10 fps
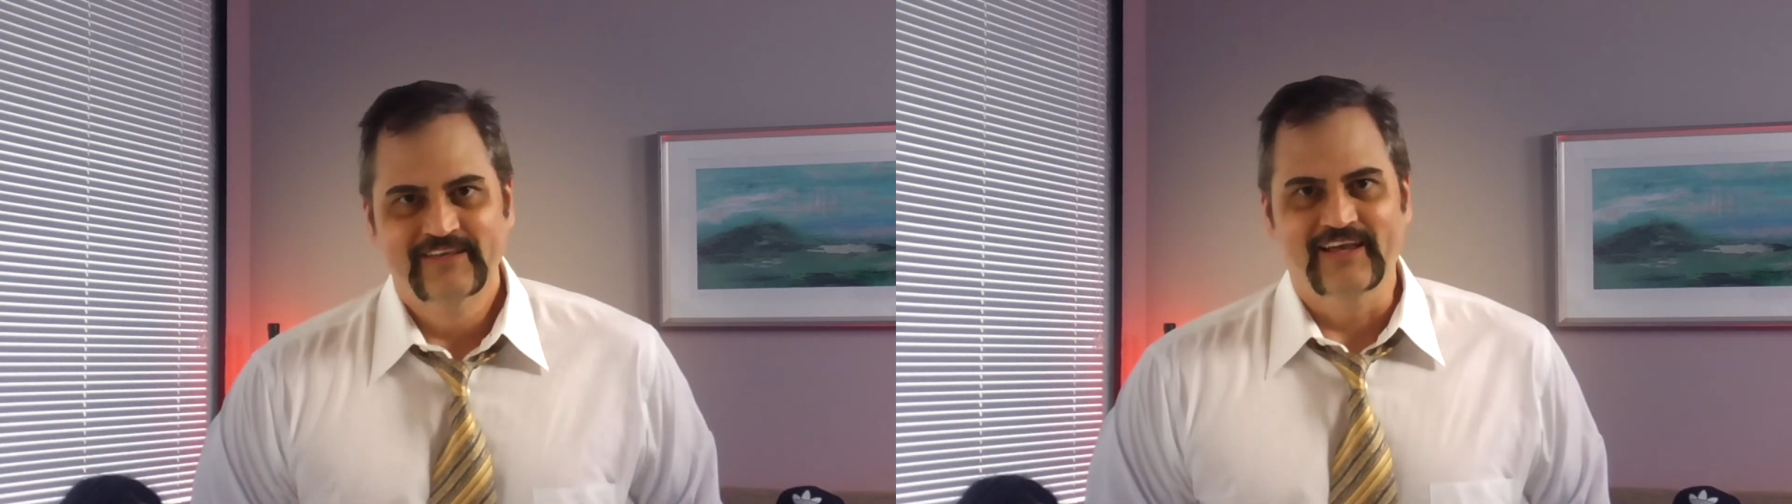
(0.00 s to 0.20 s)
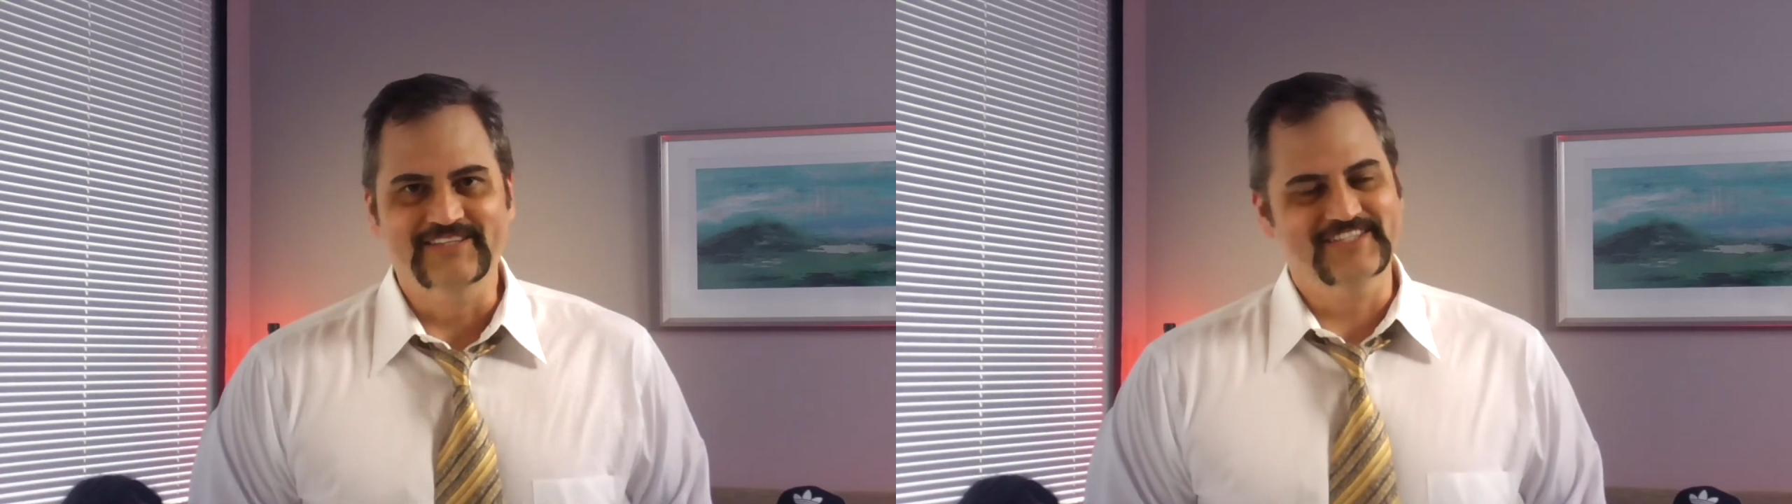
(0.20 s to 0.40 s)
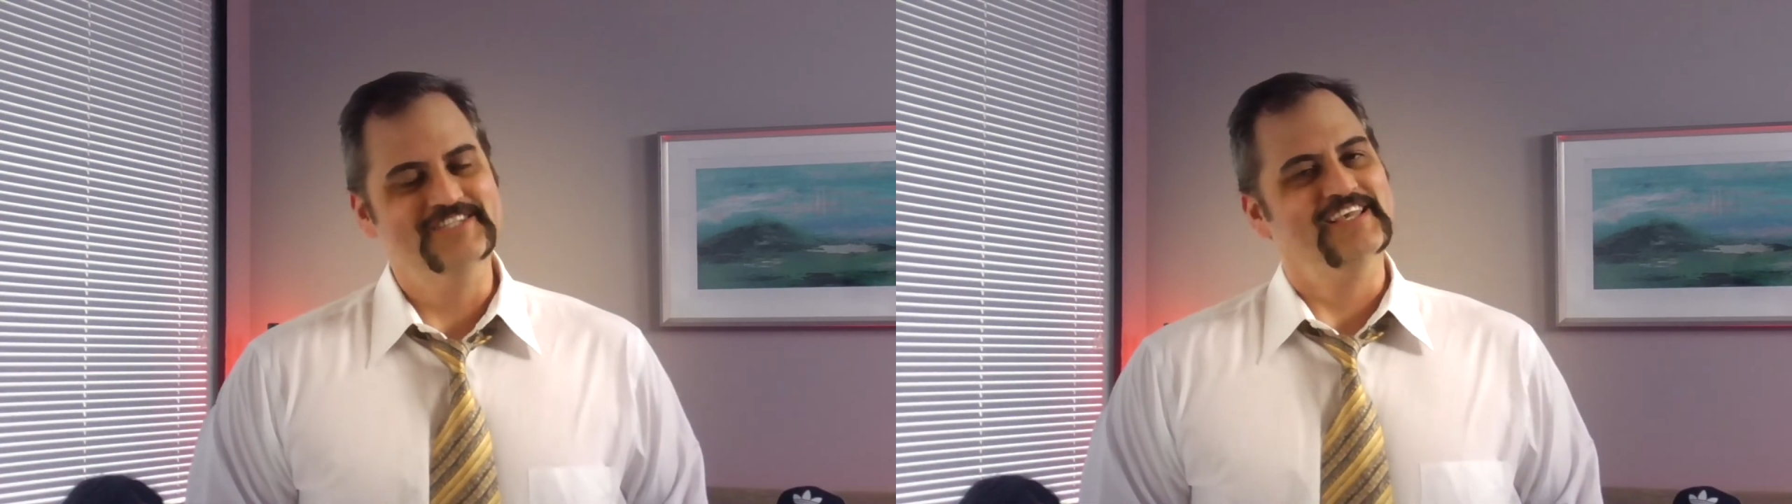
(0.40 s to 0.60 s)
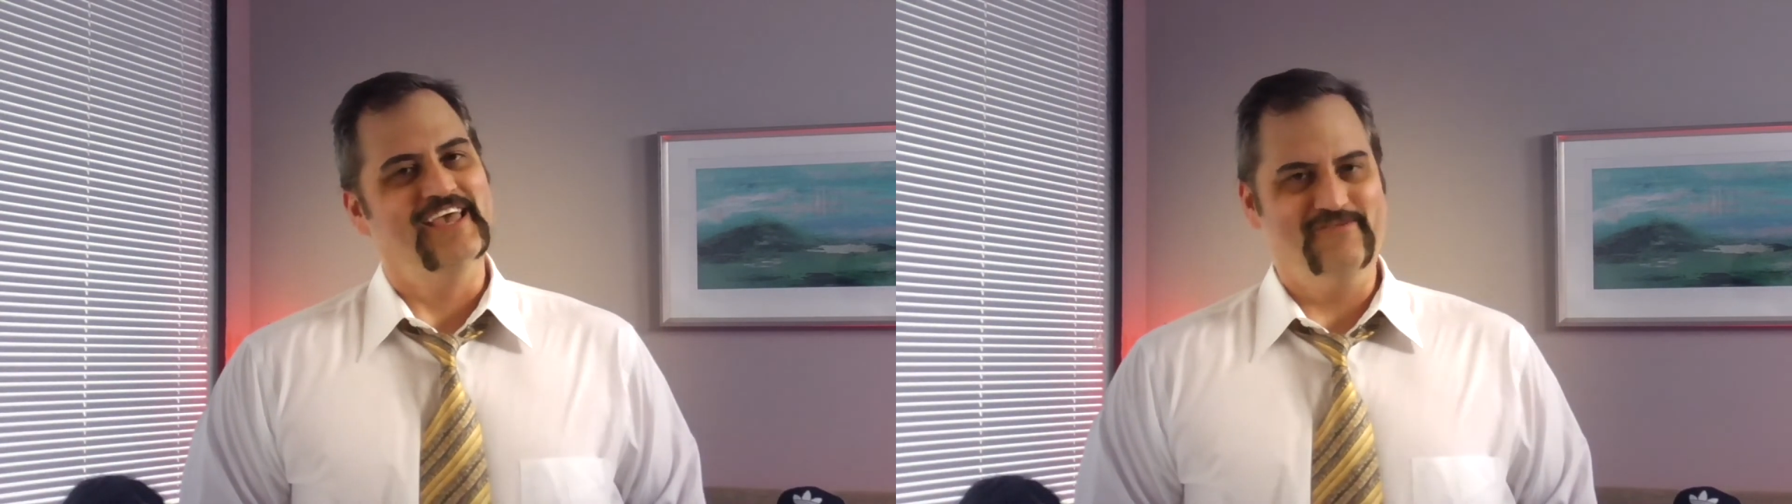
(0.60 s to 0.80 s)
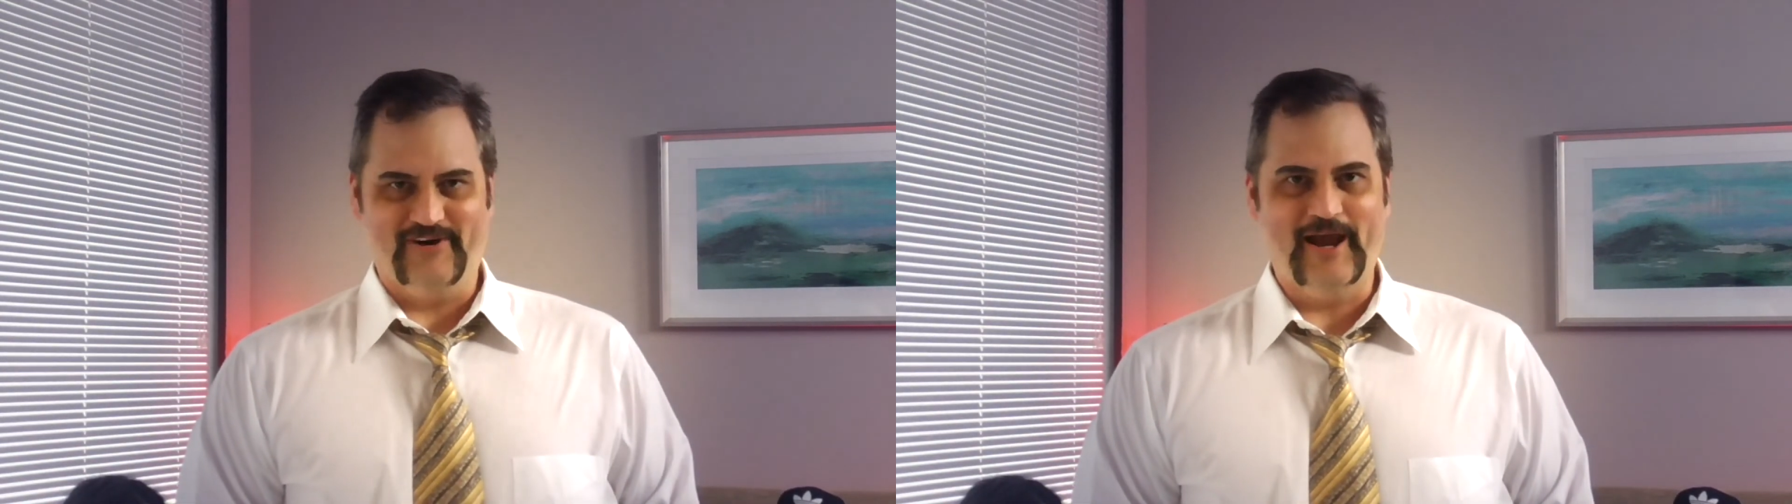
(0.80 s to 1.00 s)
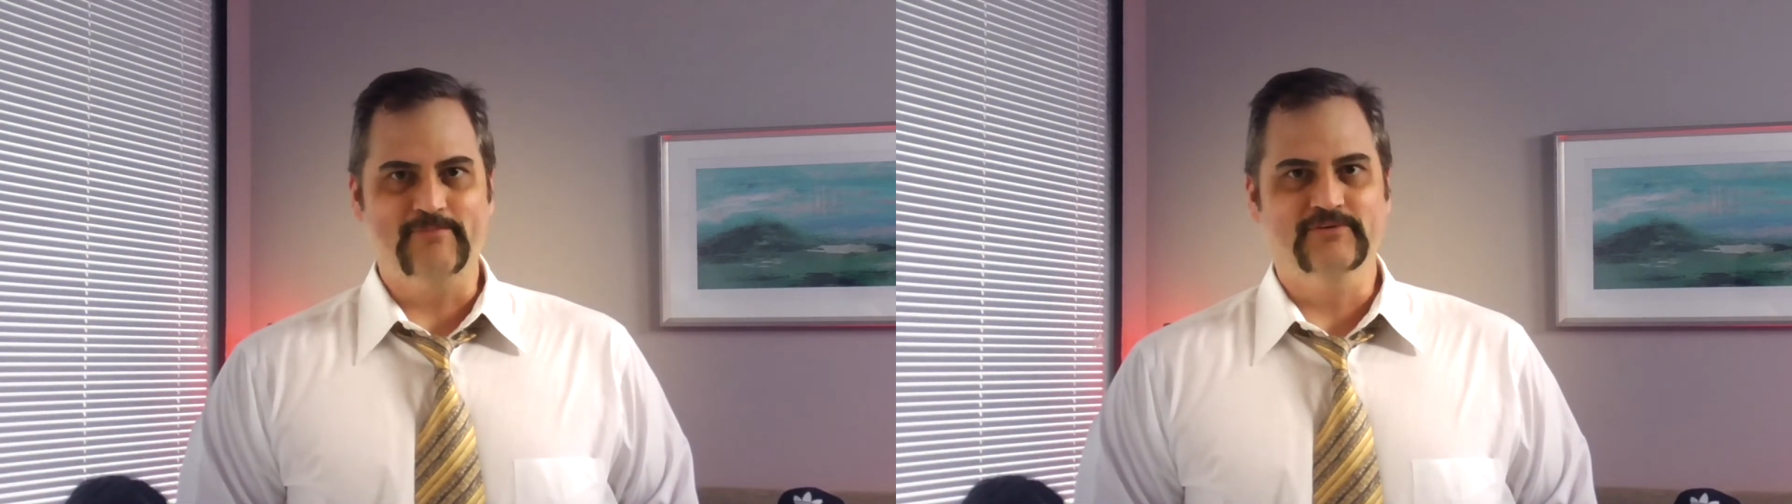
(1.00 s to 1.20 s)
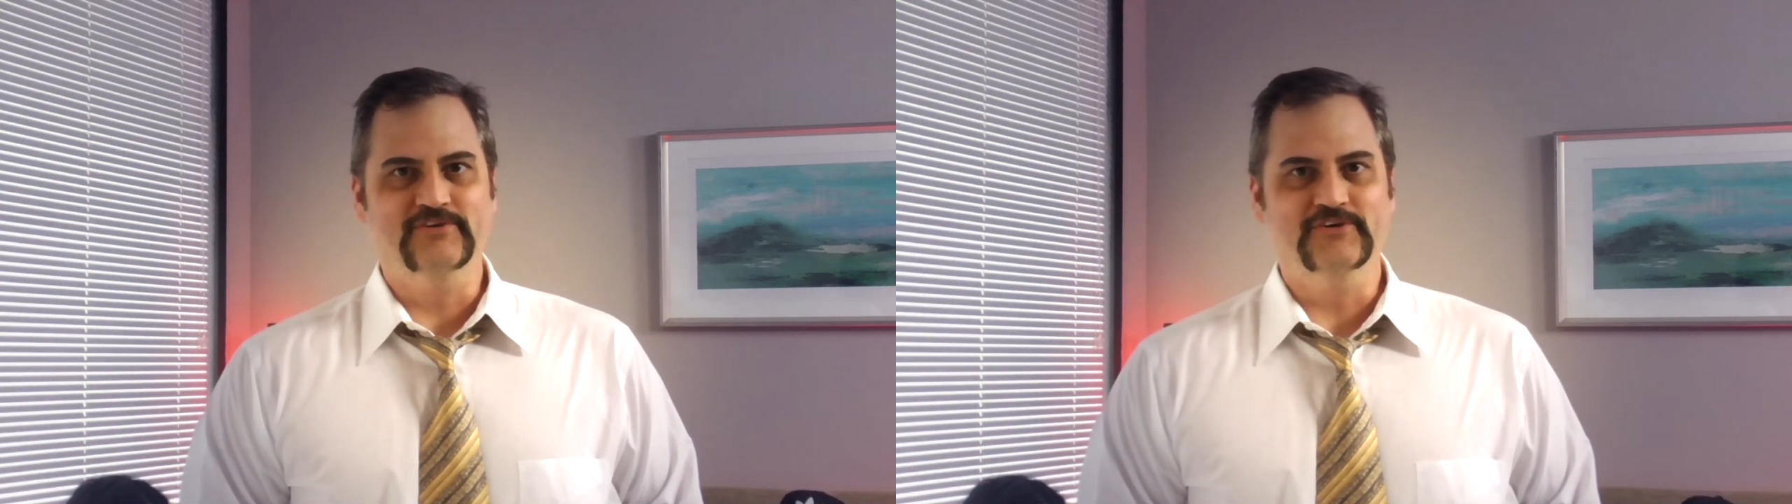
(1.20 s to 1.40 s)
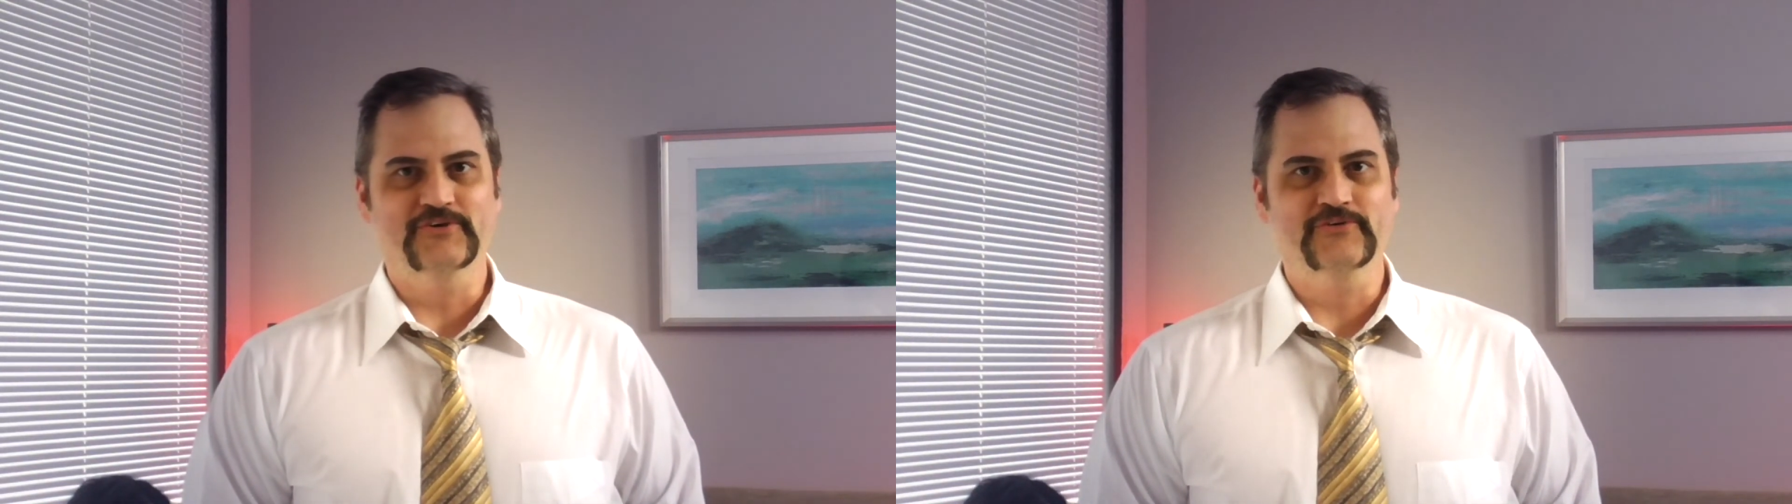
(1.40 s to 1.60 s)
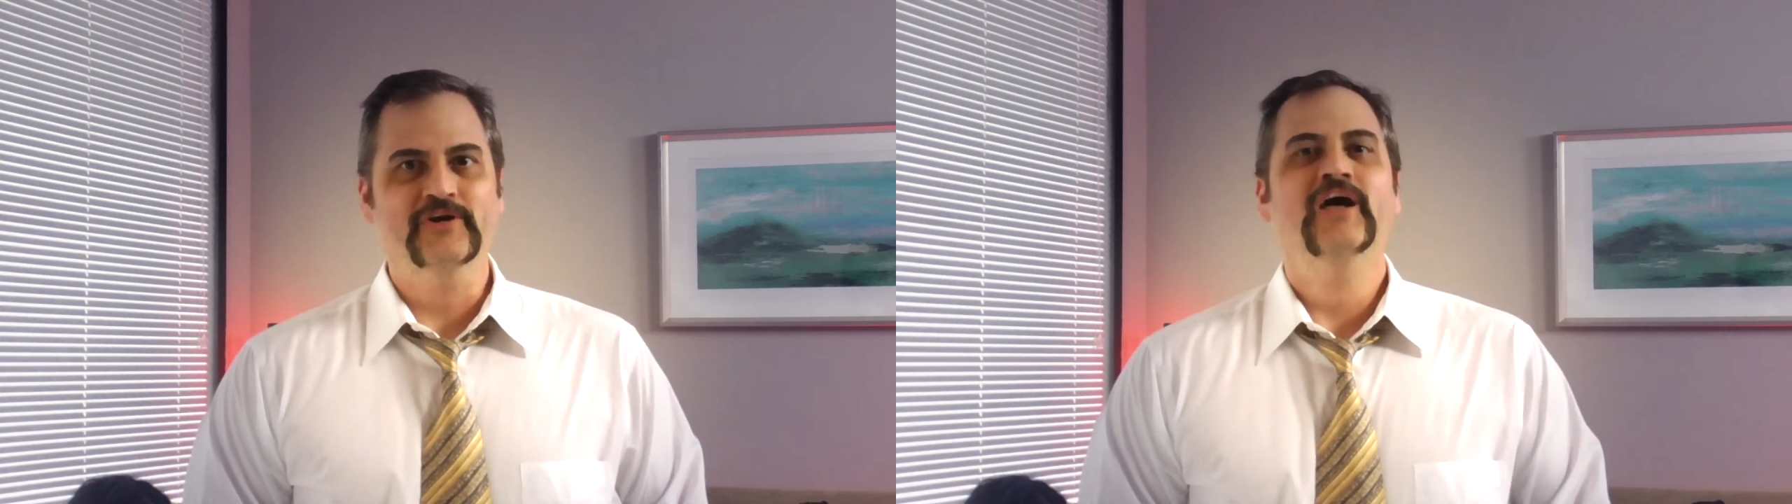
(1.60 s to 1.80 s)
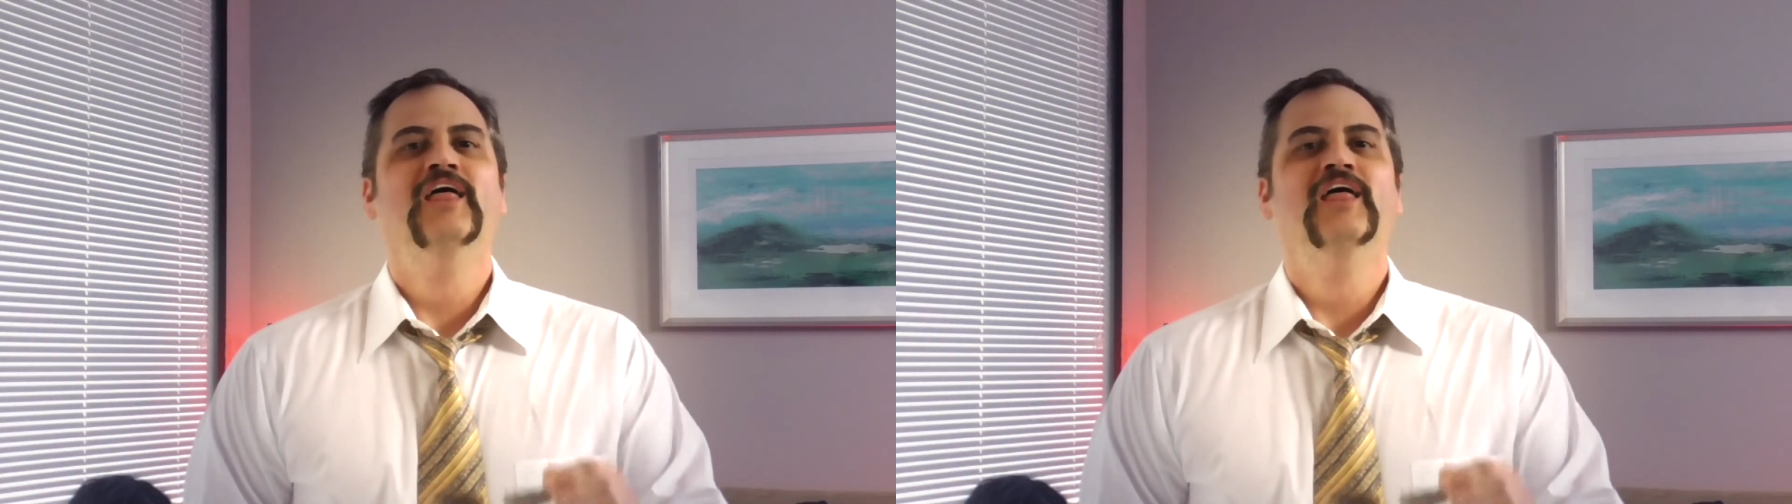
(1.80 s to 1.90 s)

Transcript: Has this ever happened to you?